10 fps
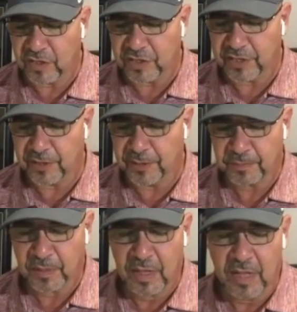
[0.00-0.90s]
this year.
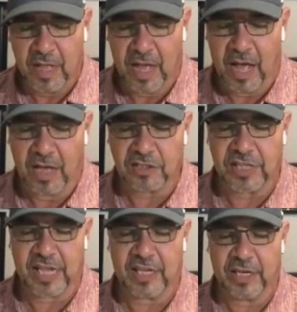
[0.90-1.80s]

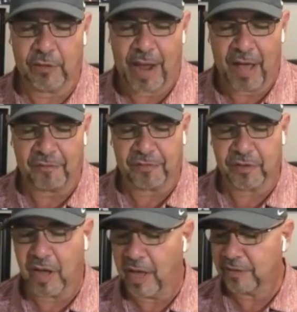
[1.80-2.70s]
Second year out
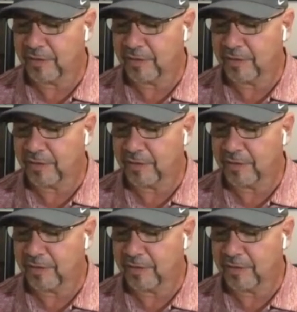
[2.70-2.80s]
for